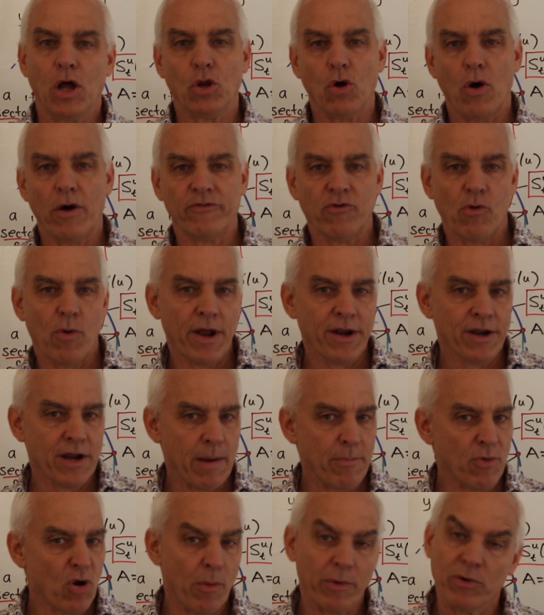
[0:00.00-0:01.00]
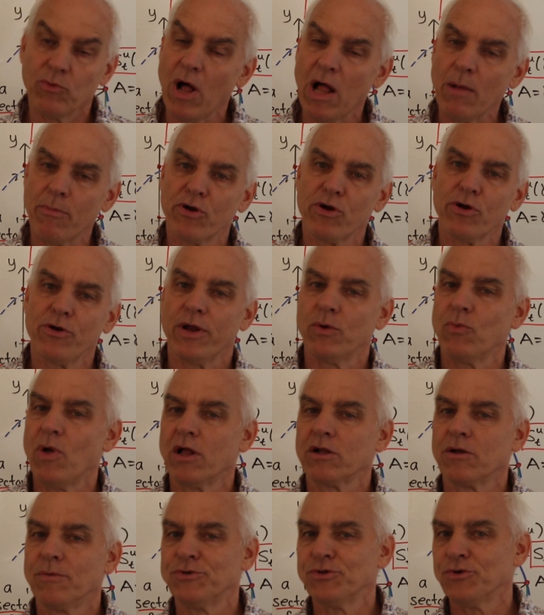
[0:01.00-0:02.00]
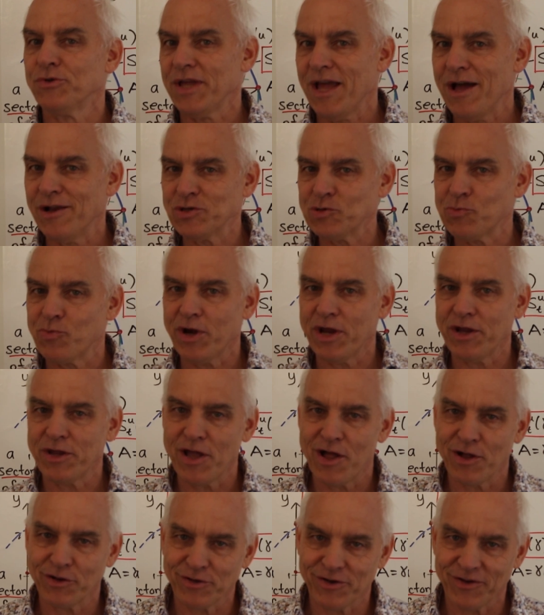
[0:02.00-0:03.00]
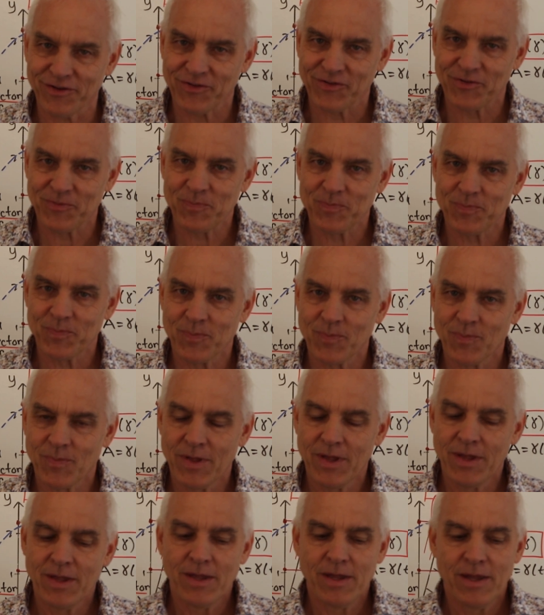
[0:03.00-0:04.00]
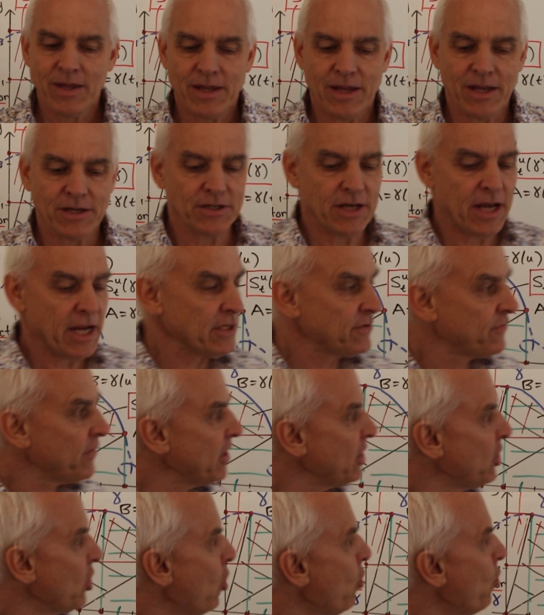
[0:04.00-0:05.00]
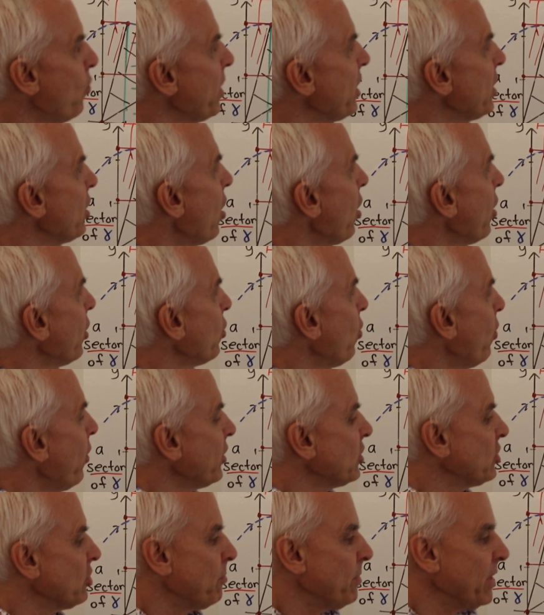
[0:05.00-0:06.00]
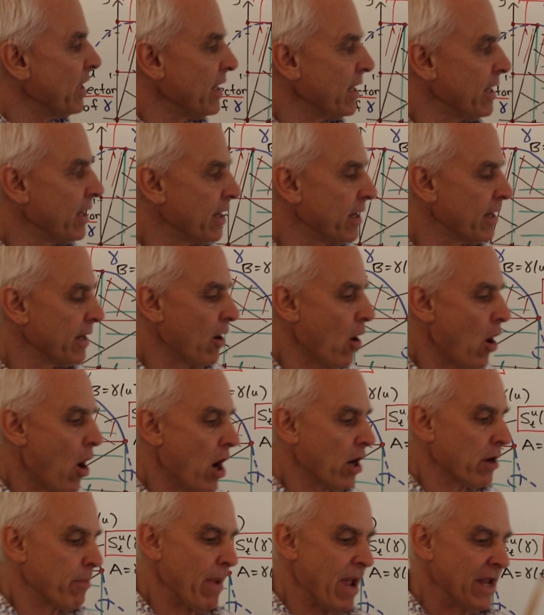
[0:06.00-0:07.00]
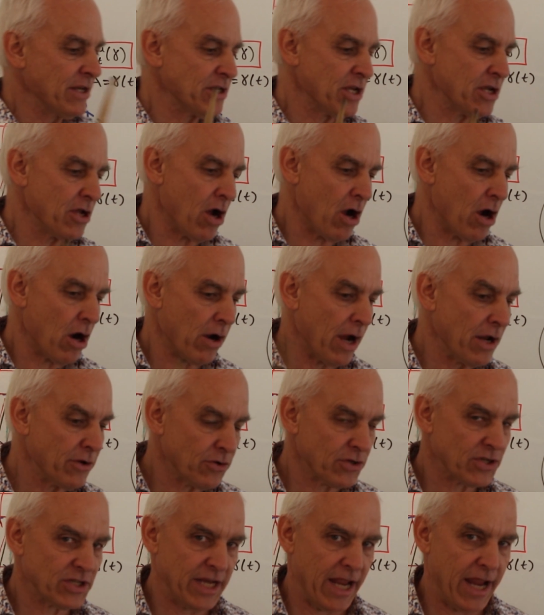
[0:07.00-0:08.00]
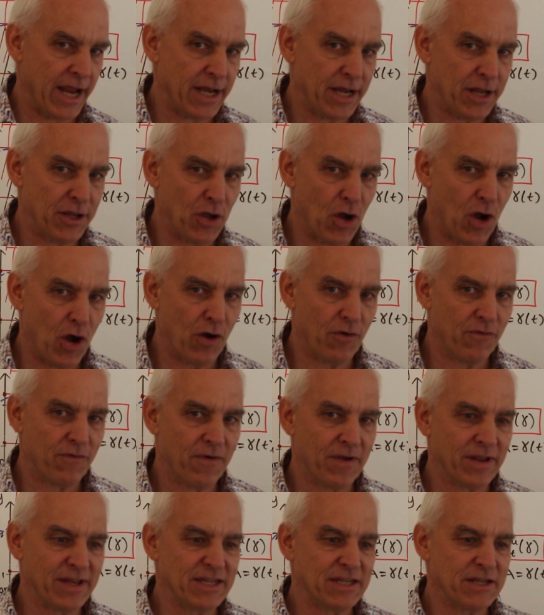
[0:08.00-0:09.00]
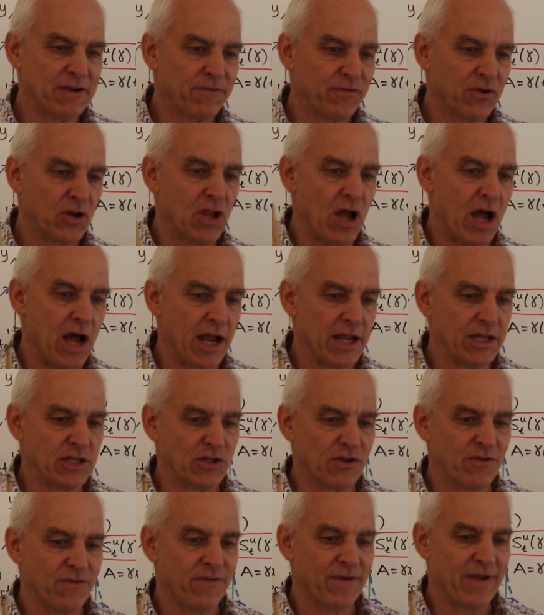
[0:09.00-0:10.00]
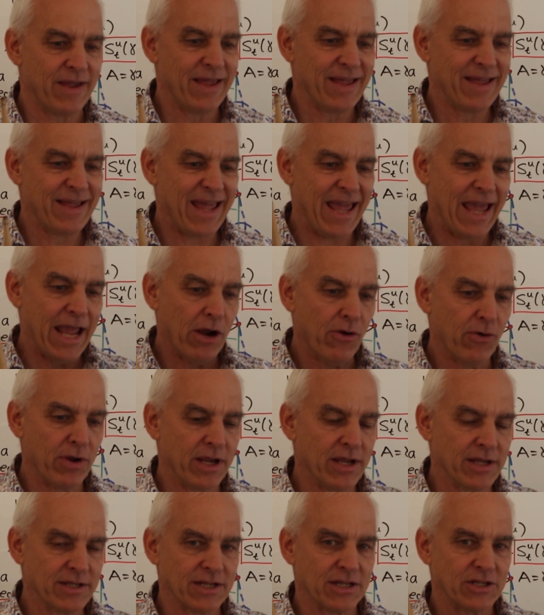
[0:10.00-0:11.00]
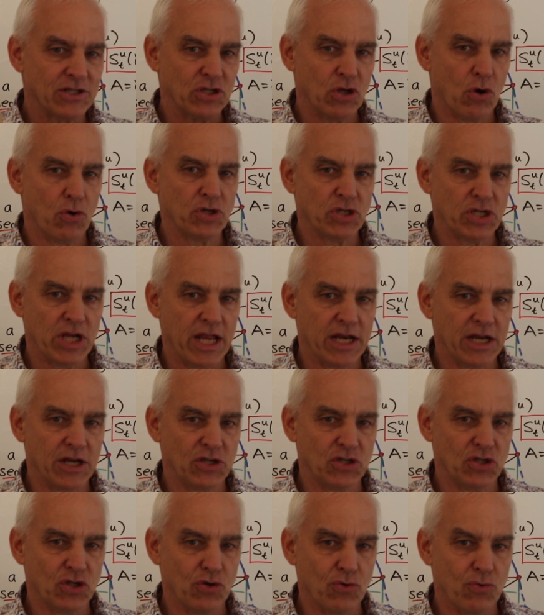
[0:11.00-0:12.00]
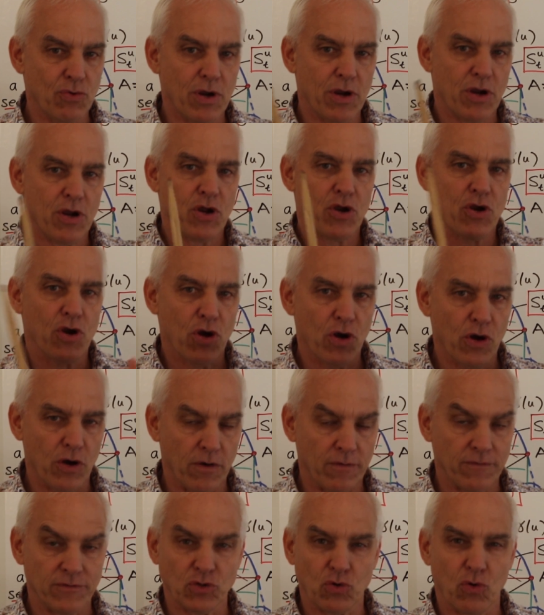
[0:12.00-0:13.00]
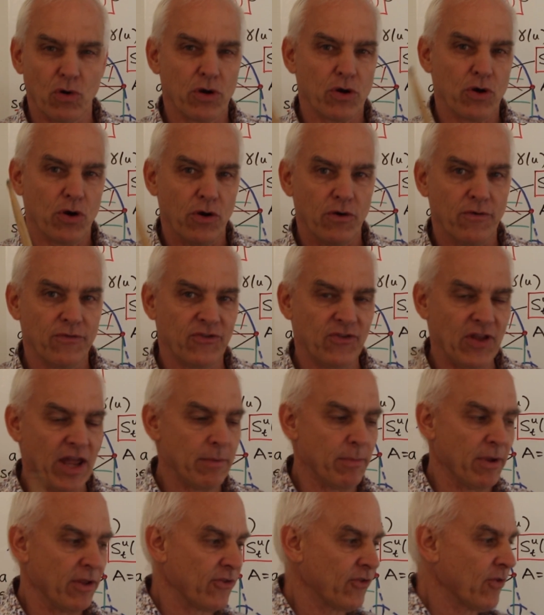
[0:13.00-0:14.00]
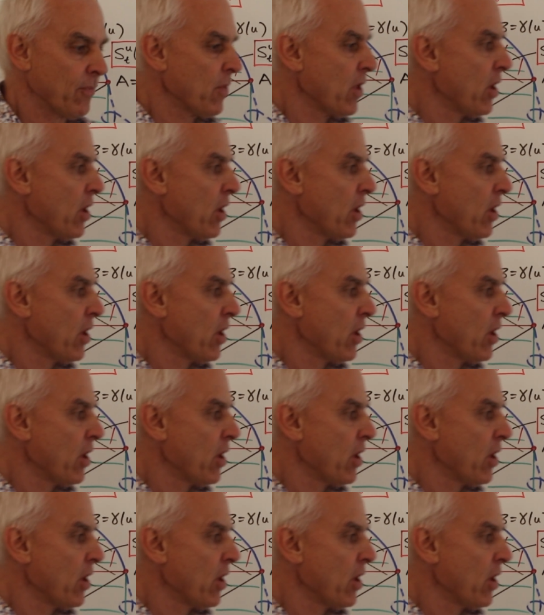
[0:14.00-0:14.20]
Hello everyone, I'm Norman Wahlberger and welcome to the Algebraic Calculus. In today's video we are going to be augmenting our understanding of different kinds of areas associated to curves or curve segments.